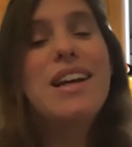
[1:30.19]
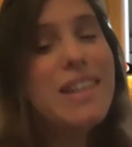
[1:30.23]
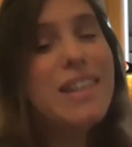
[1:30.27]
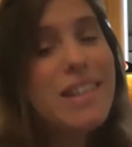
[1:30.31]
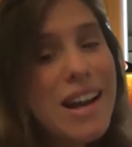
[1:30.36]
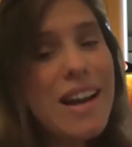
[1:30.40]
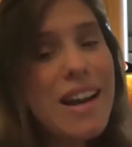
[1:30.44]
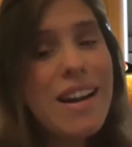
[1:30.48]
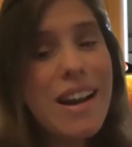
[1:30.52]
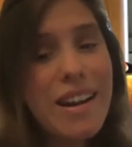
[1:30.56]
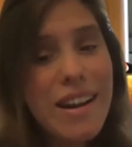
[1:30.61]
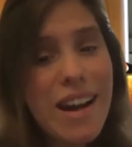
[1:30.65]

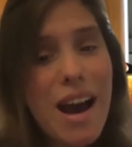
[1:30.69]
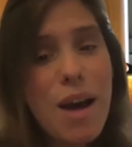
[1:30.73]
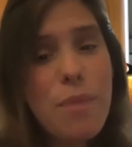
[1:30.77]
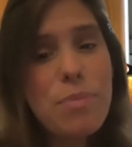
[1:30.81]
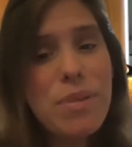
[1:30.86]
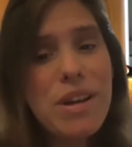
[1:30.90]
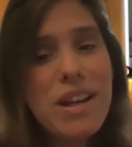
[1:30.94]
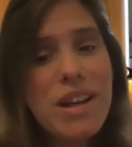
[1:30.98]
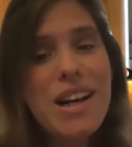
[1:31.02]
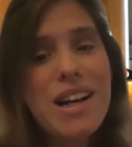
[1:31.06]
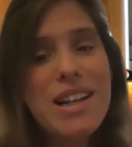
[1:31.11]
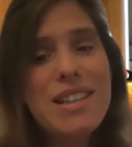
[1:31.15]
Not
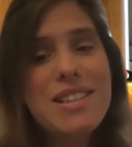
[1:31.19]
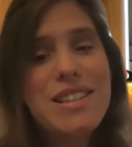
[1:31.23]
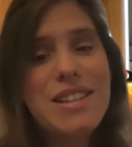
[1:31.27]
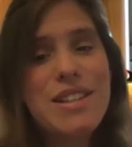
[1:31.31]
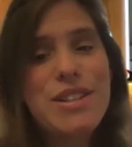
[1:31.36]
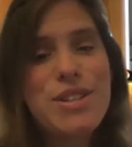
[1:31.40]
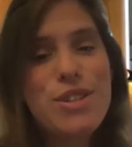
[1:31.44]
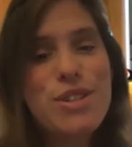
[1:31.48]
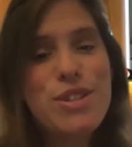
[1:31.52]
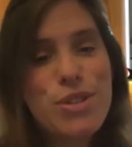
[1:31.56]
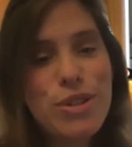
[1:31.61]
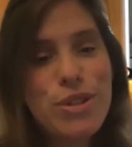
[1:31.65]
because it
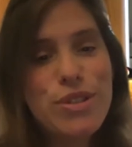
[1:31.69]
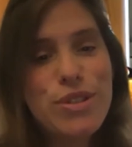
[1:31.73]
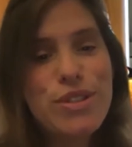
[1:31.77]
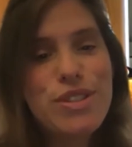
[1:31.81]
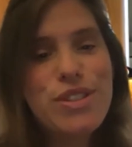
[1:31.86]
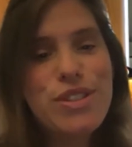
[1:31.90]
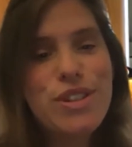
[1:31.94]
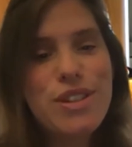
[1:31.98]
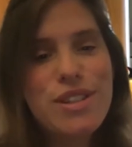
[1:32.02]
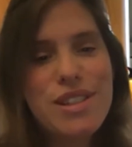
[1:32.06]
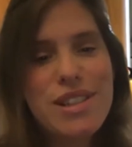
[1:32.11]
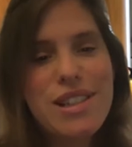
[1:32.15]
asserts
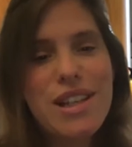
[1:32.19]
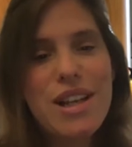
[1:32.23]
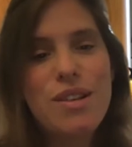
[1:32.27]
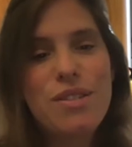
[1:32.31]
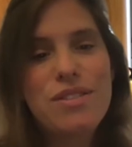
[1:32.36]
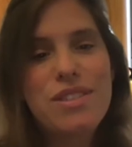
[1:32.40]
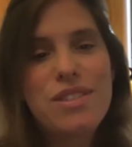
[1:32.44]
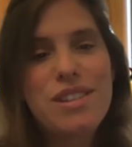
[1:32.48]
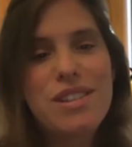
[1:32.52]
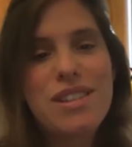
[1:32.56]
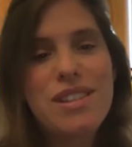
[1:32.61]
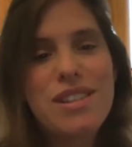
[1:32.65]

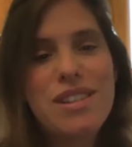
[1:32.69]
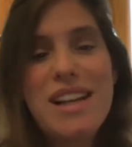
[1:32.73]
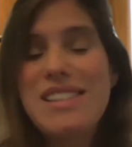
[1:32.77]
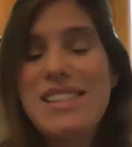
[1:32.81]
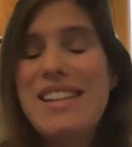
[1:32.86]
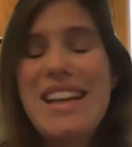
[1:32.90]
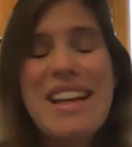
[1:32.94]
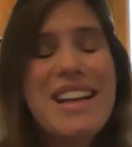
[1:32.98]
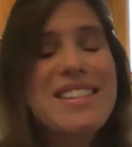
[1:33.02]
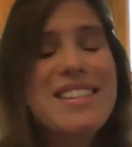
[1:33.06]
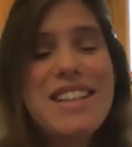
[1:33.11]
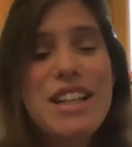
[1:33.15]
ourselves as
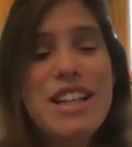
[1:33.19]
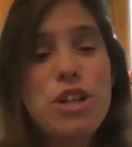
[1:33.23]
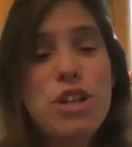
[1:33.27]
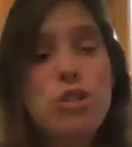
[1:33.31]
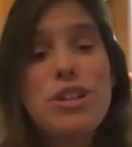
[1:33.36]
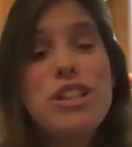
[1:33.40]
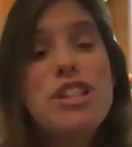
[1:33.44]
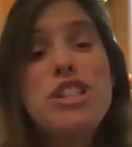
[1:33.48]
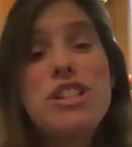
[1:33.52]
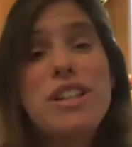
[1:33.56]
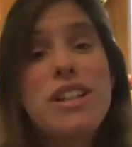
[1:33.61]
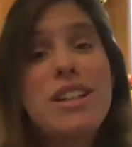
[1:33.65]

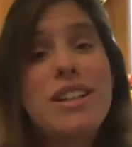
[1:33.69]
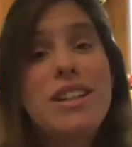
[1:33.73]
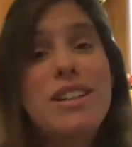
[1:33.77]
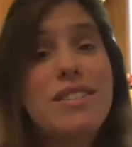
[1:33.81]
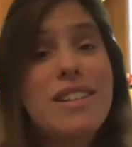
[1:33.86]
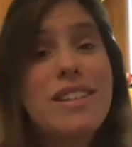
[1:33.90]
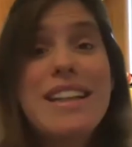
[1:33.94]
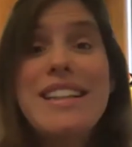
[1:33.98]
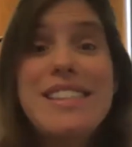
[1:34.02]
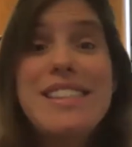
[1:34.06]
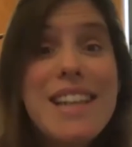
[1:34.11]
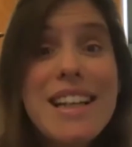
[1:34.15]
anti-Christian.
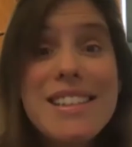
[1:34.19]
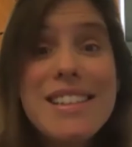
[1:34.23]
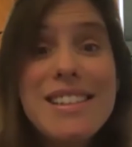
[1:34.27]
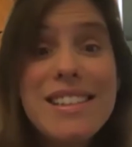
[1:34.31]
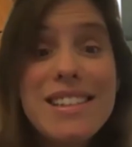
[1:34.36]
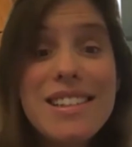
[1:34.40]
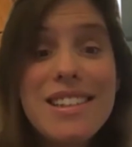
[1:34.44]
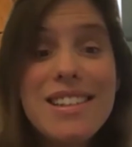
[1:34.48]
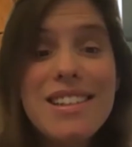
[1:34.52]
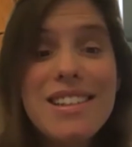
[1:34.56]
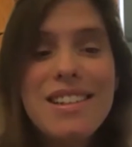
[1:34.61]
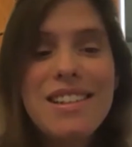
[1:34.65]
It
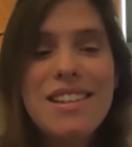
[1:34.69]
doesn't.